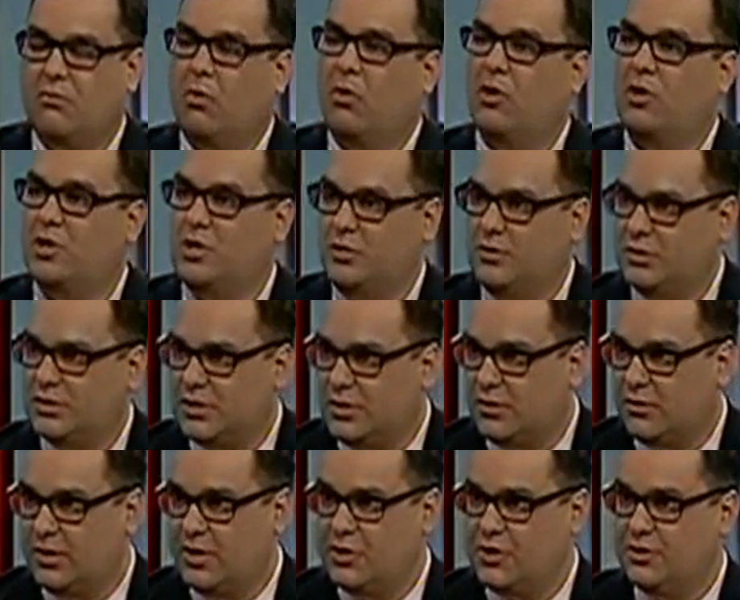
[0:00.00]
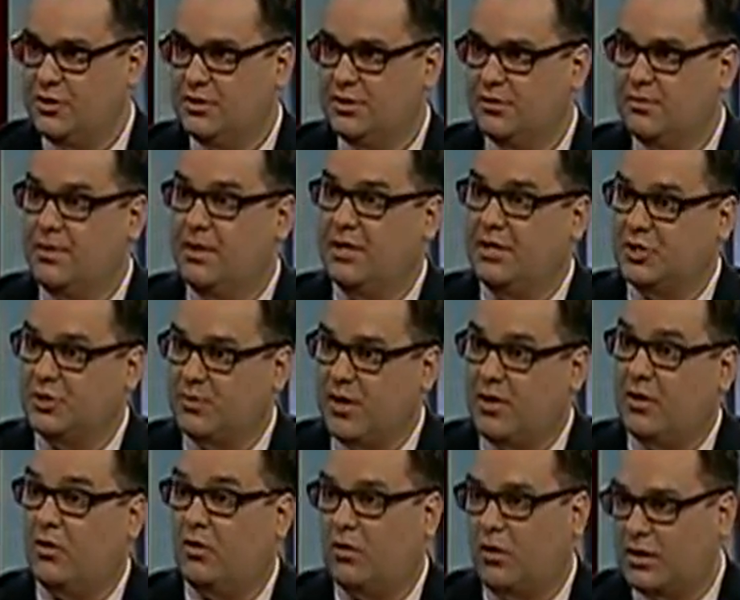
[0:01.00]
more news in the regions being
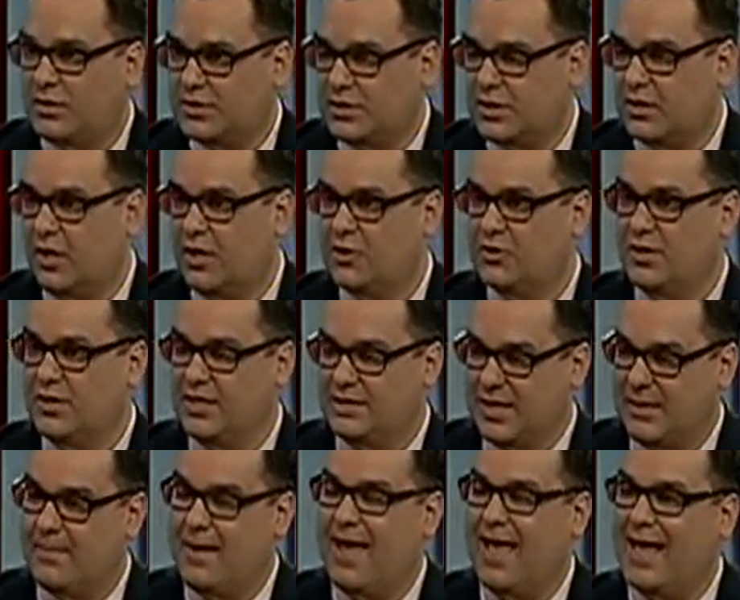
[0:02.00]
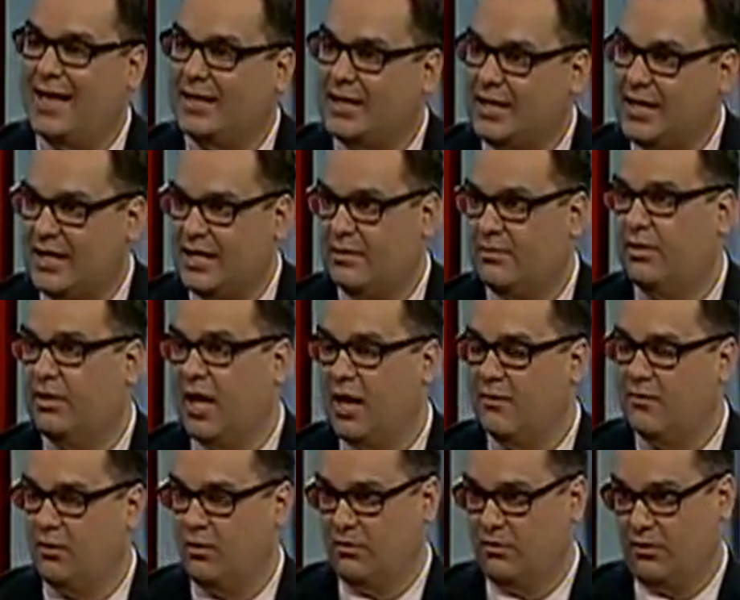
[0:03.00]
spread across the country as a pan-Canadian
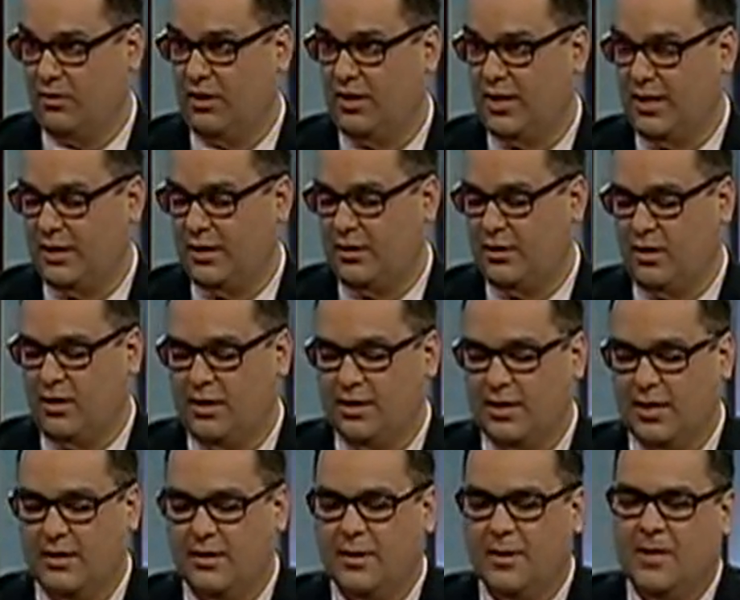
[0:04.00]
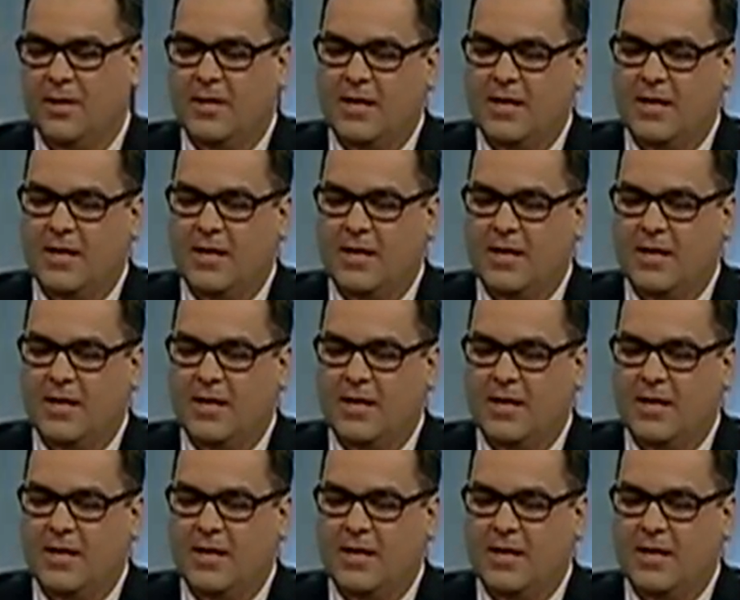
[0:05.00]
platform for Canadian content,